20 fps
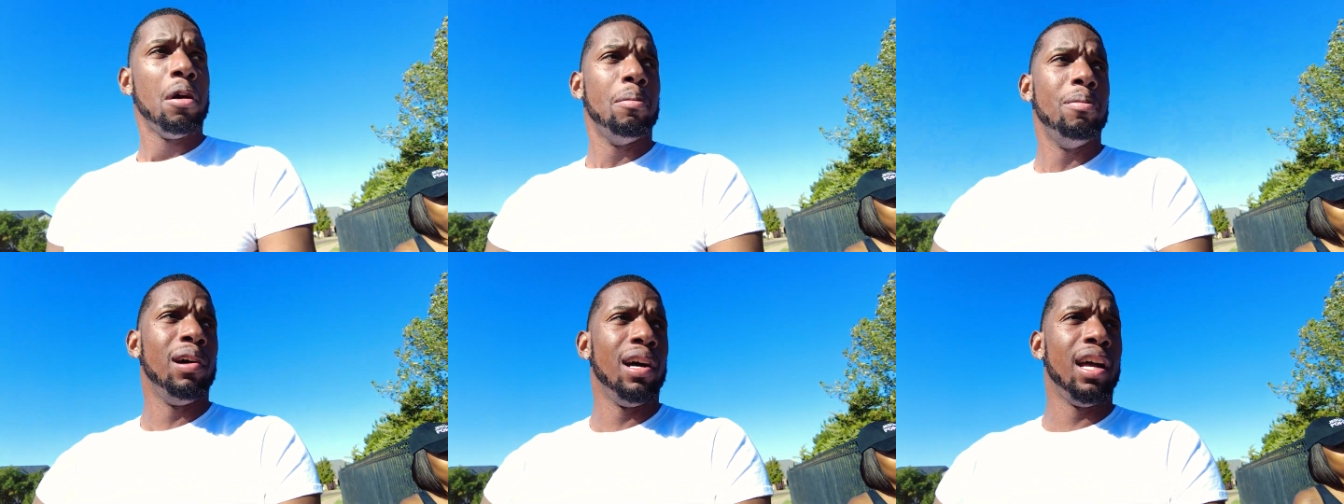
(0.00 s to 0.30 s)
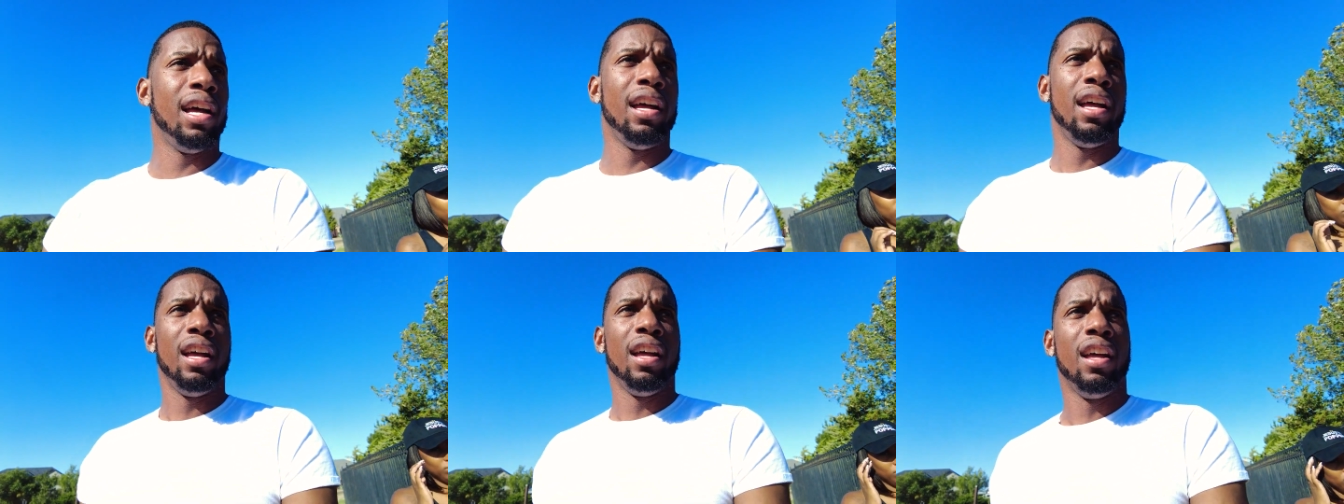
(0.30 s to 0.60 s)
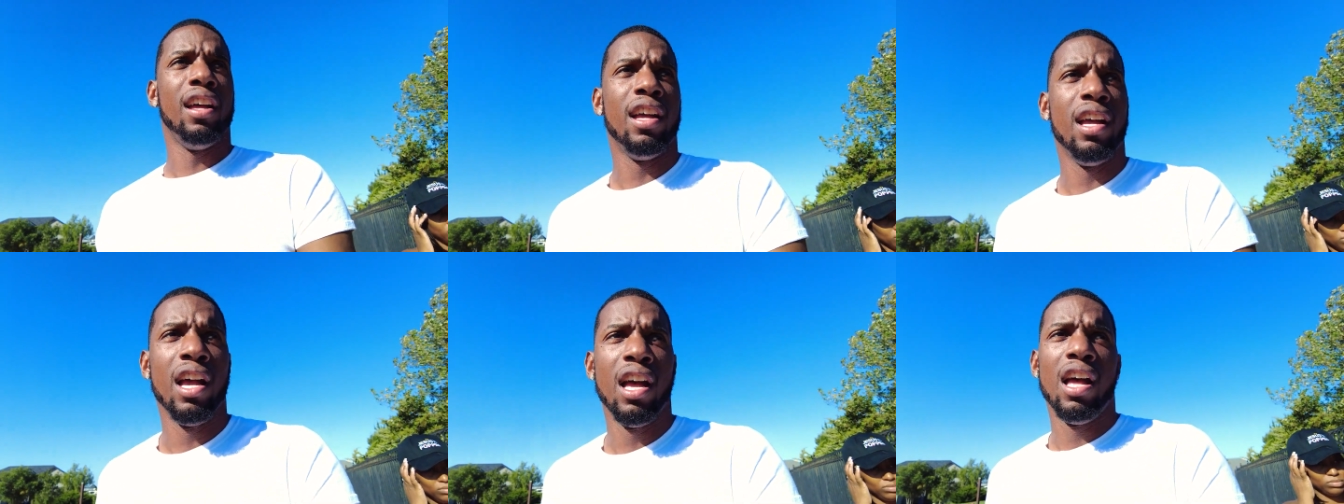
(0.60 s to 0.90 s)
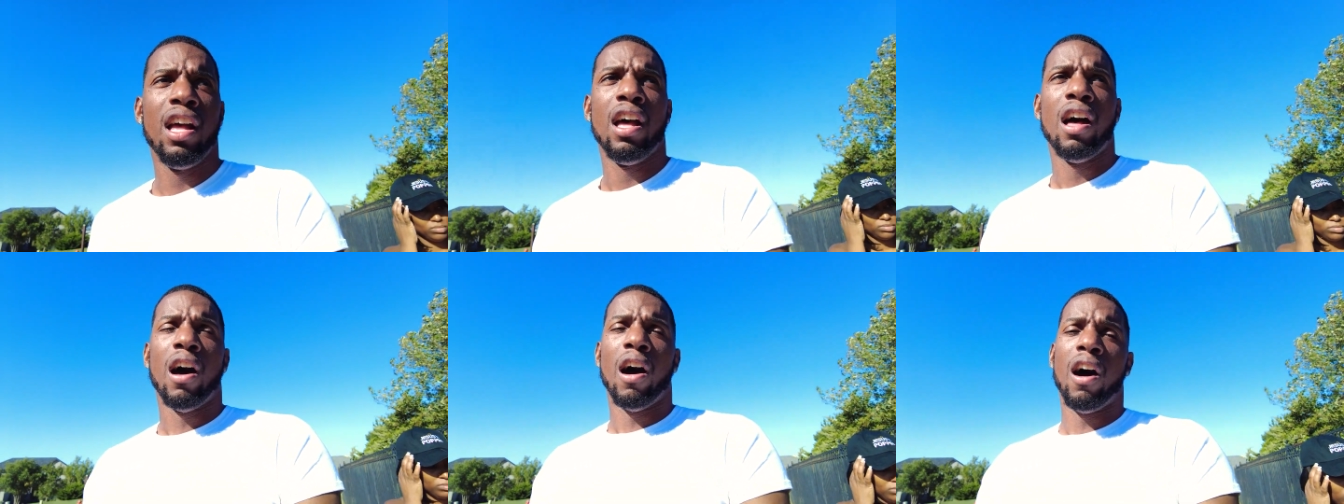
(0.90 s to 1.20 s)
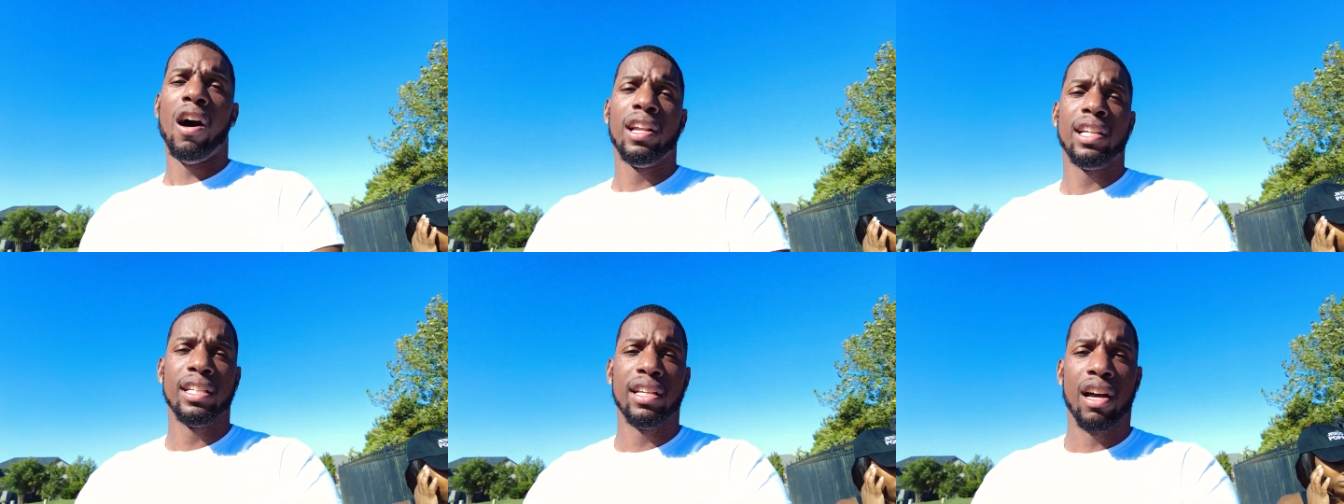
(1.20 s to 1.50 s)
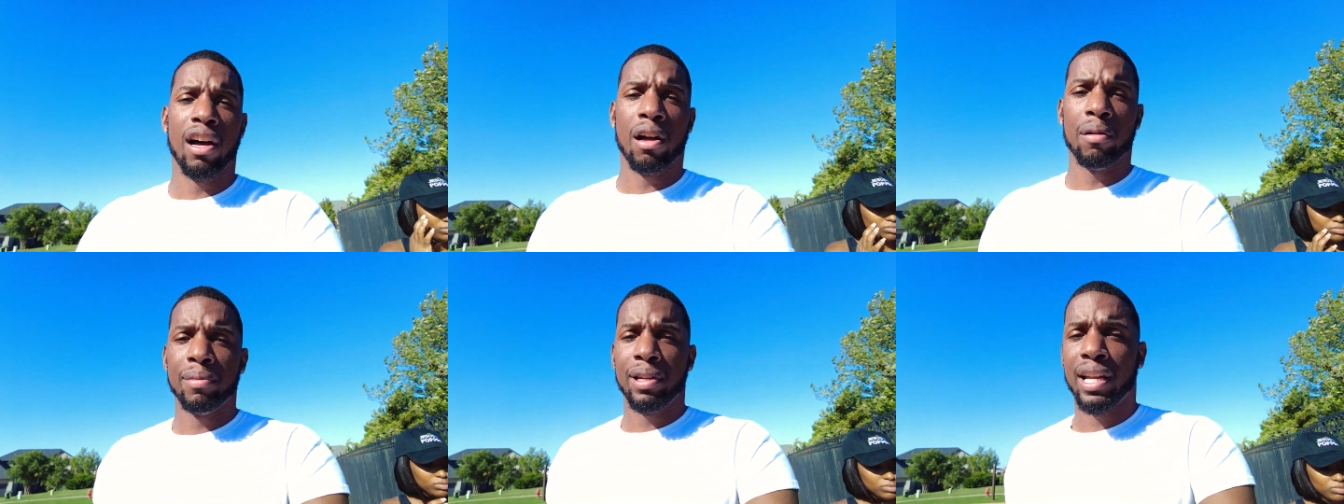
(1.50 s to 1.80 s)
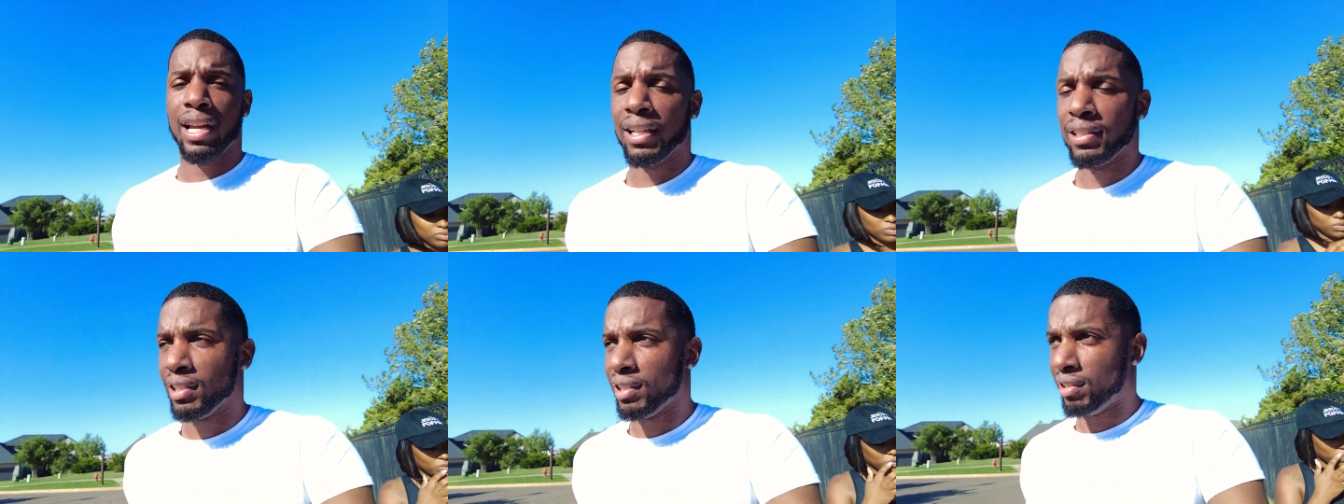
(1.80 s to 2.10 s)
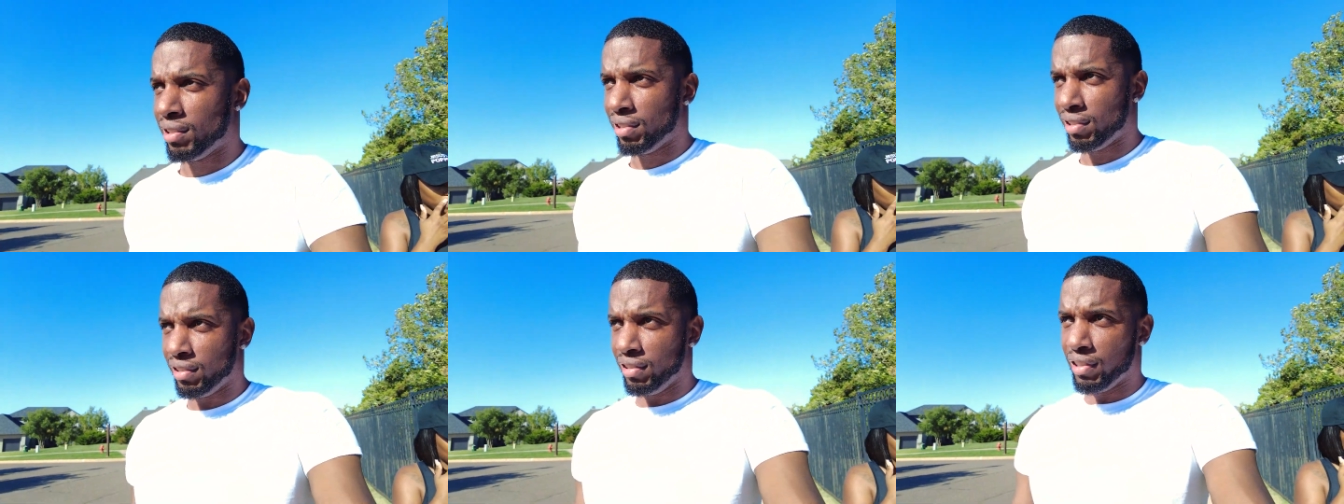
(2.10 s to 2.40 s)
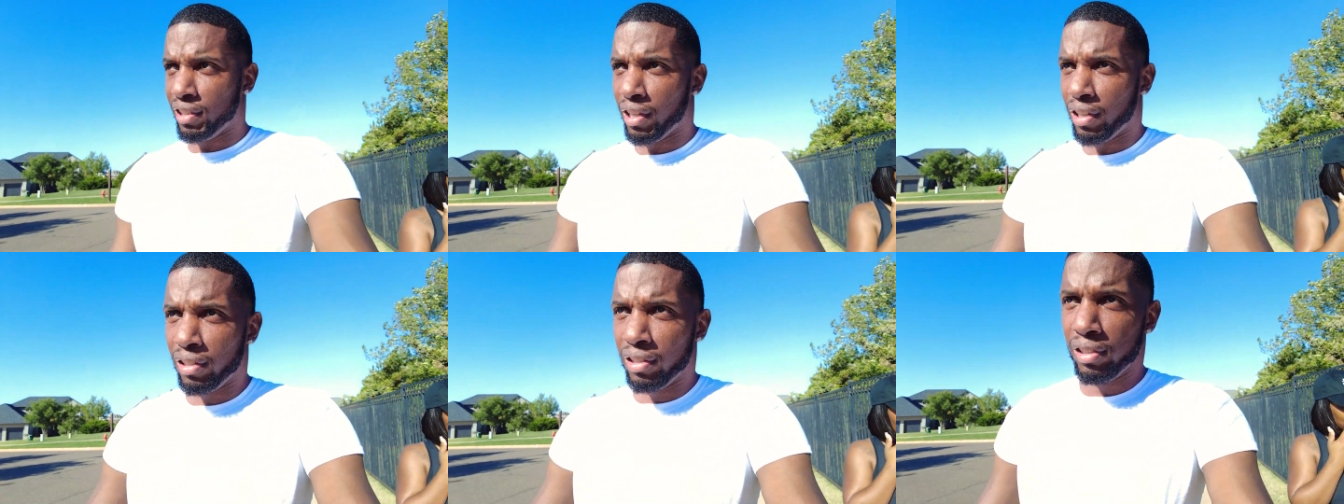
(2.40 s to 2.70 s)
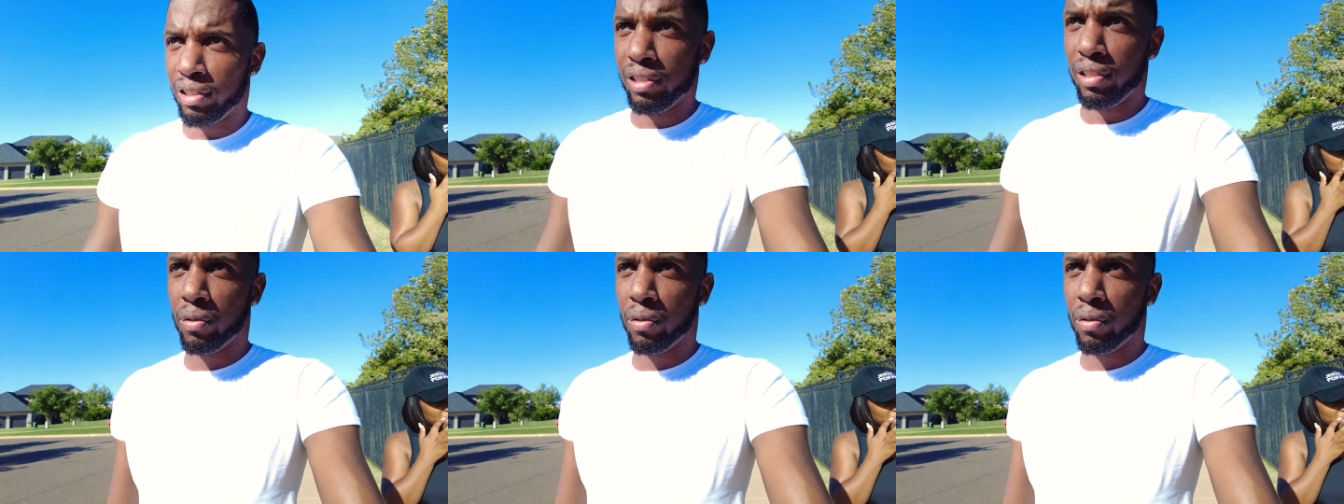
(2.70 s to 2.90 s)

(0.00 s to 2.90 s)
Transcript: But all in all, man, I just, you know,